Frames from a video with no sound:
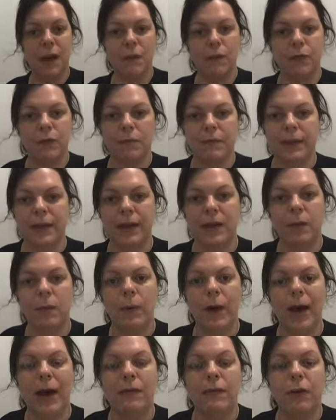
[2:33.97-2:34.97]
from being
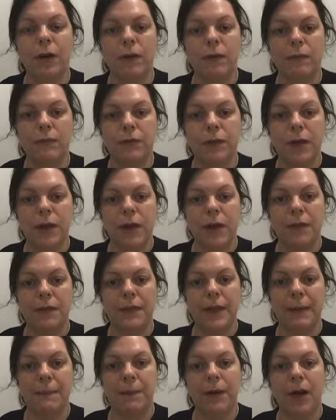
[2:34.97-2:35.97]
aware of
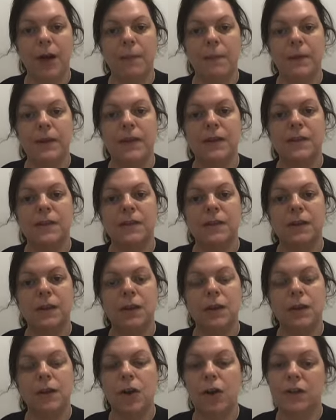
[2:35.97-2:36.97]
the purpose,
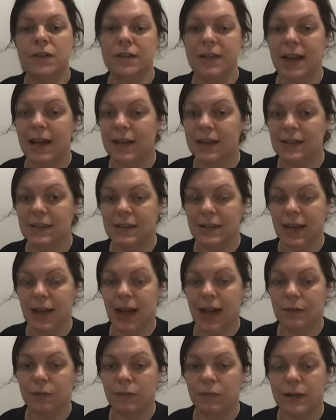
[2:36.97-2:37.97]
context,
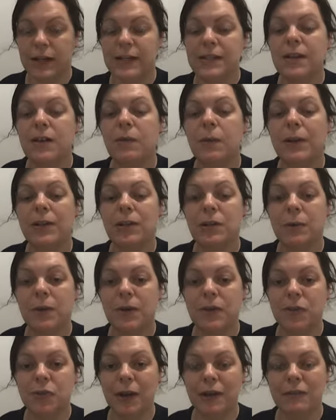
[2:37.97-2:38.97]
and reader when you
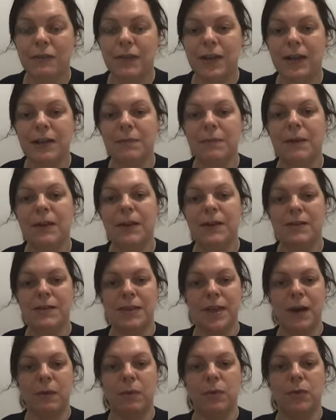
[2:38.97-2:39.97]
are drafting, because
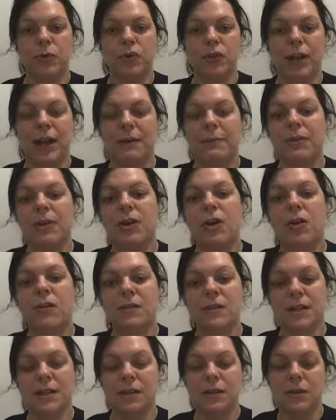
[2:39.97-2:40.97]
that will shape the
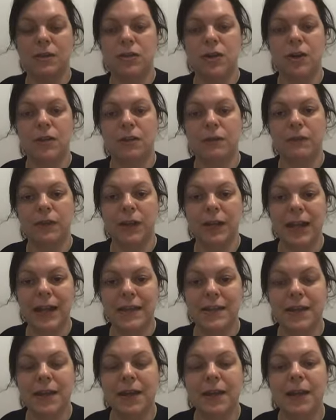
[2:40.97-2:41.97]
content and tone of your
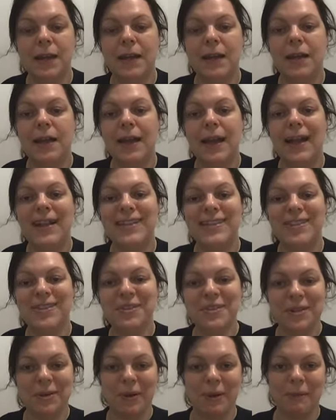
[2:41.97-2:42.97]
letter, it's
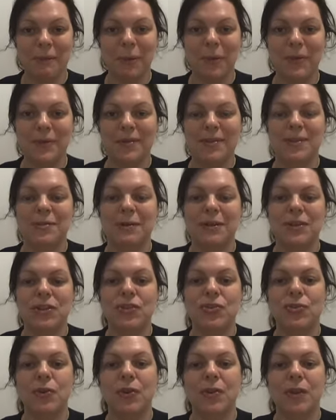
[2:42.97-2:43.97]
also important to
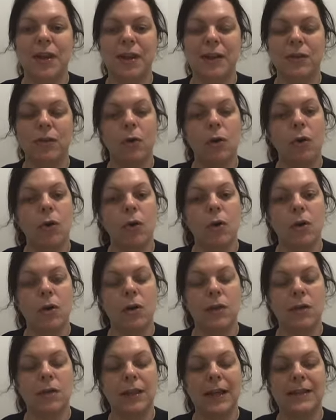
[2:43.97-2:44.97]
ensure that your
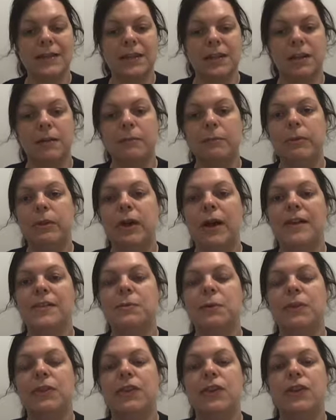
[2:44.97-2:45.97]
letter complies
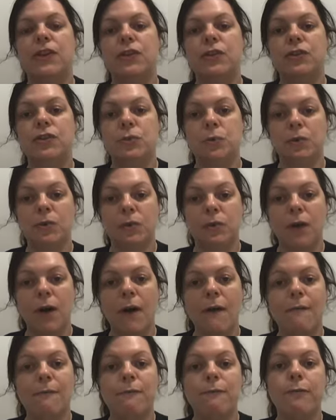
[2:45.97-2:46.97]
with the usual
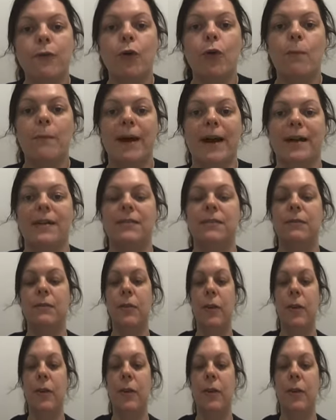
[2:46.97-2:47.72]
format for a